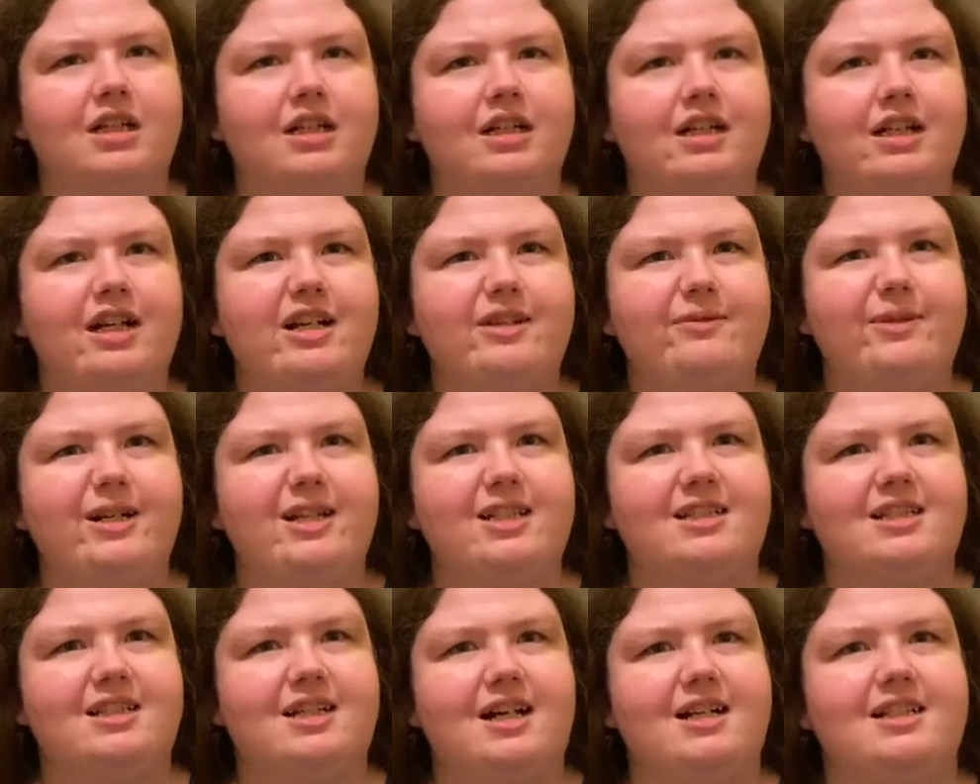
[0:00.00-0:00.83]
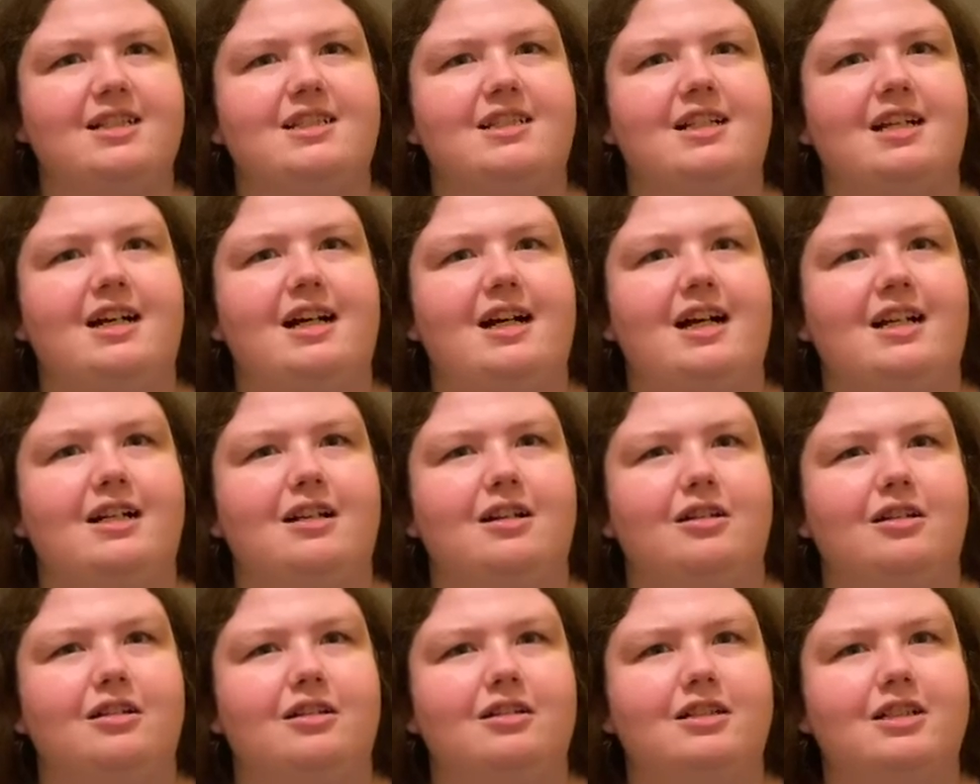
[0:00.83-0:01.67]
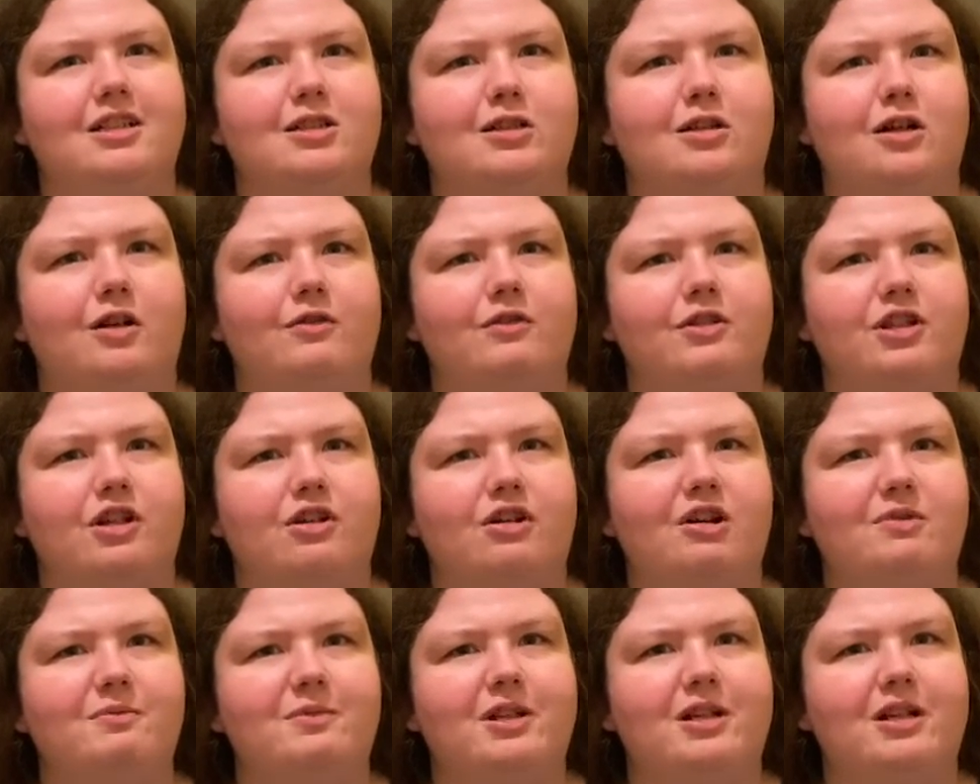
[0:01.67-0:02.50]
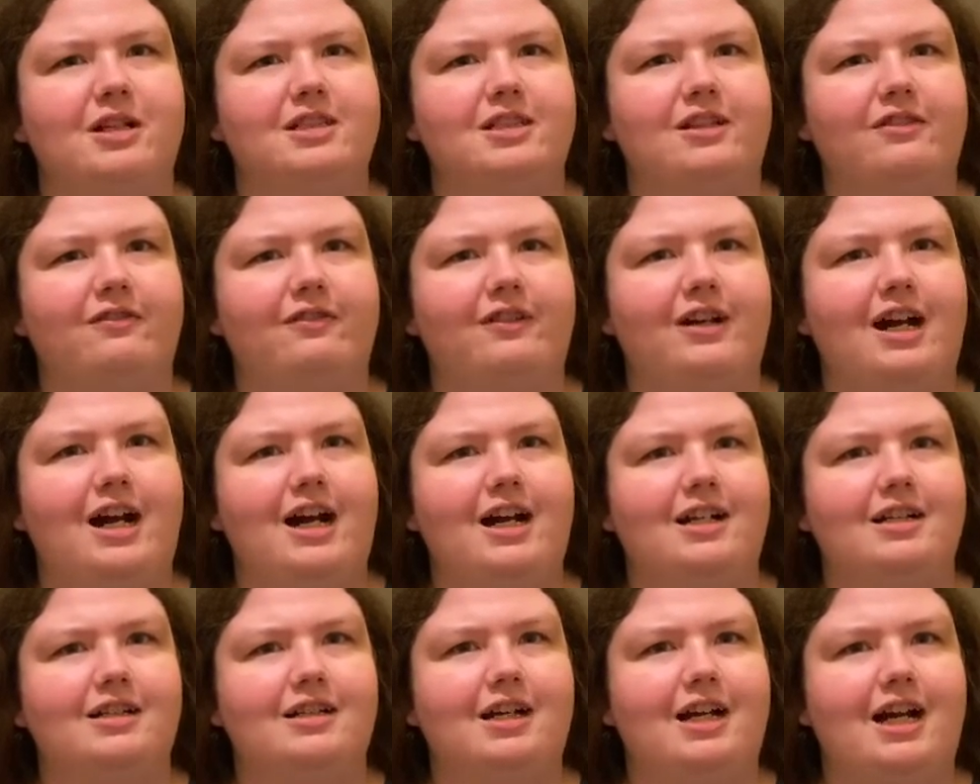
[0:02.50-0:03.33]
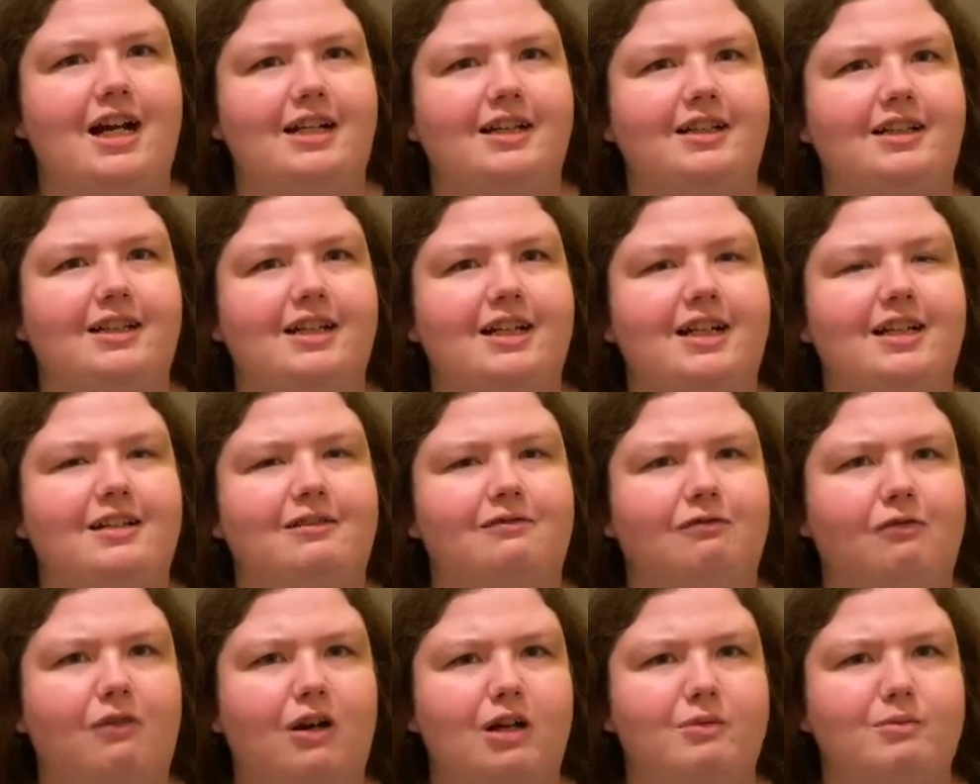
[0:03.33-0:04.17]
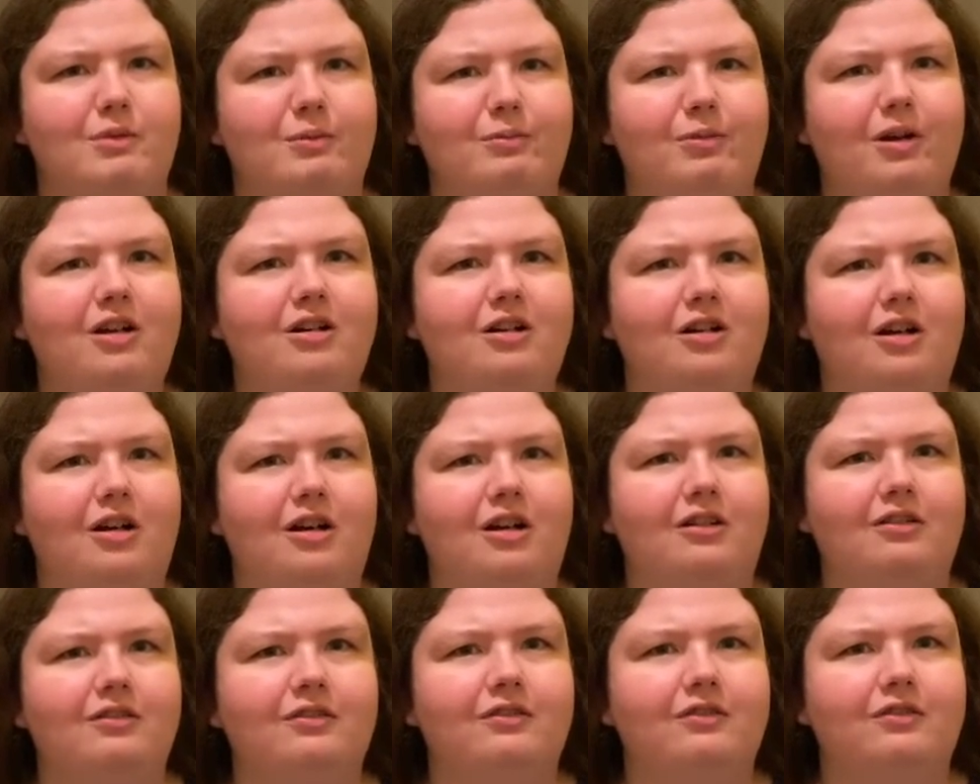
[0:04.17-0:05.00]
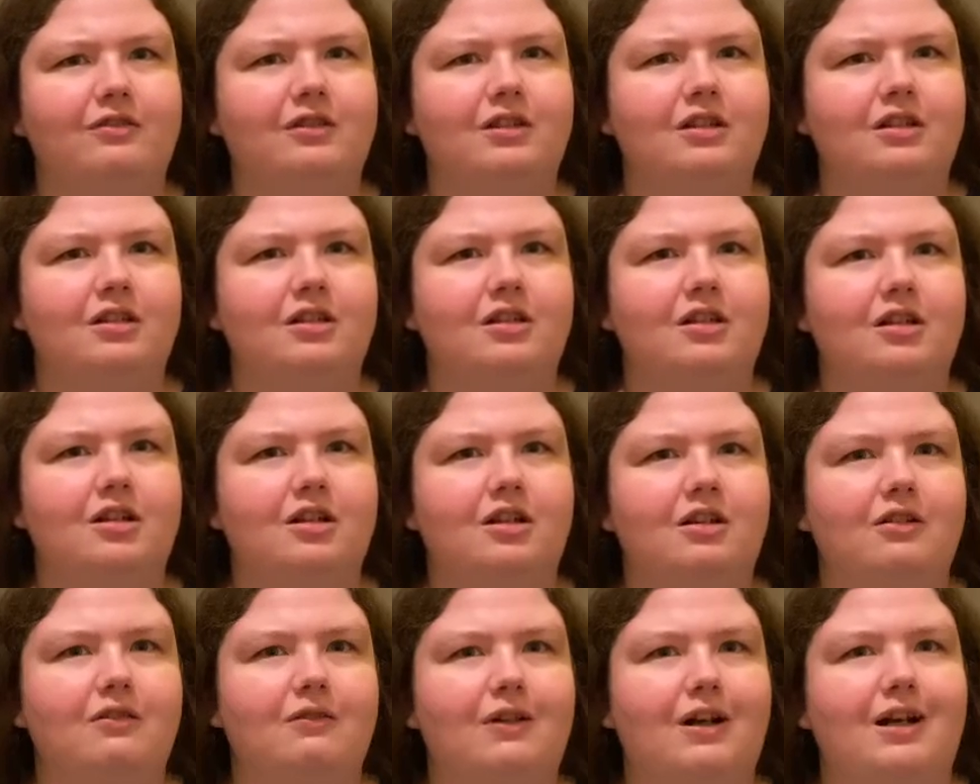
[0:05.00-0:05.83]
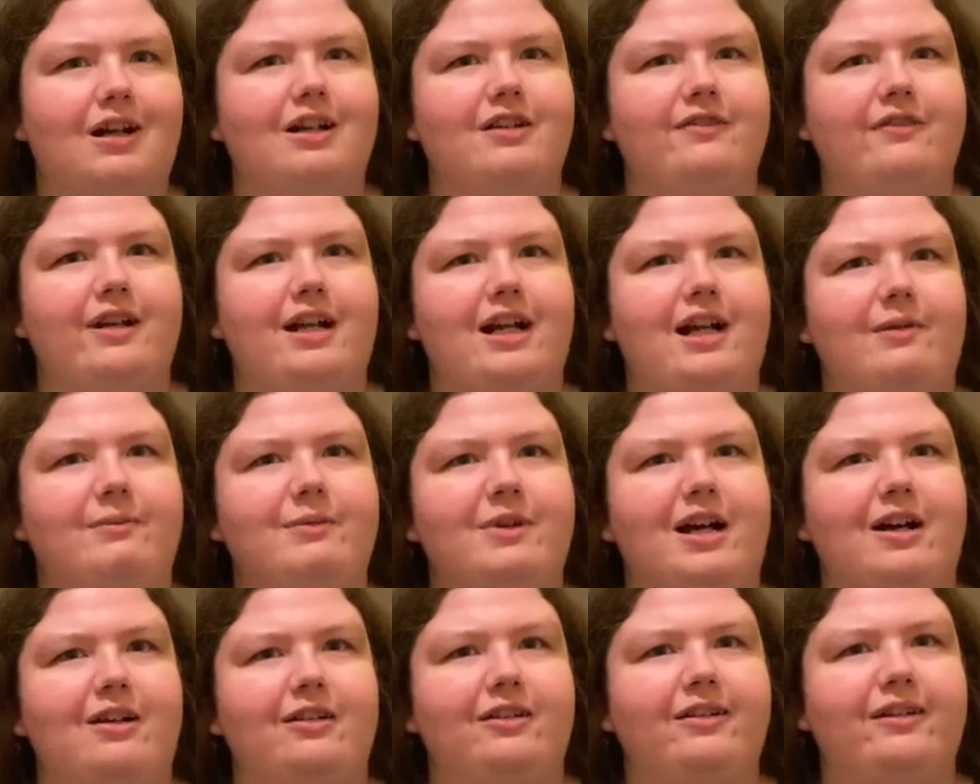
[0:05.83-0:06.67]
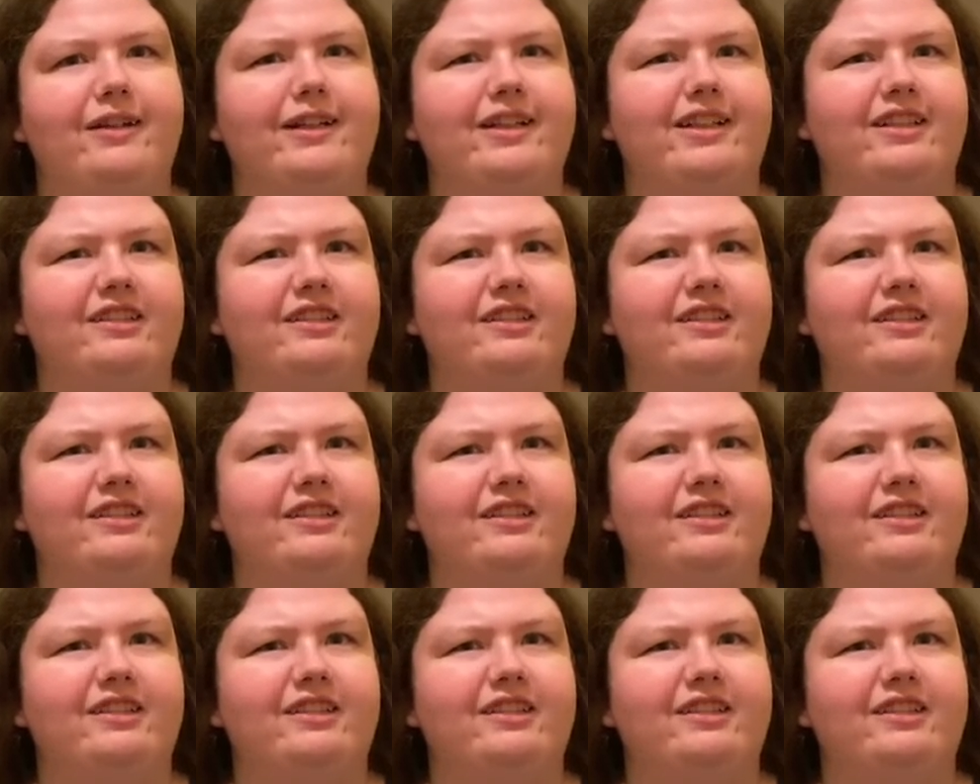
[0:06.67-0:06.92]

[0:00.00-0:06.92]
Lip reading: and it made sense that this card would show up because of the fact I did work my butt off for everything I have now in life.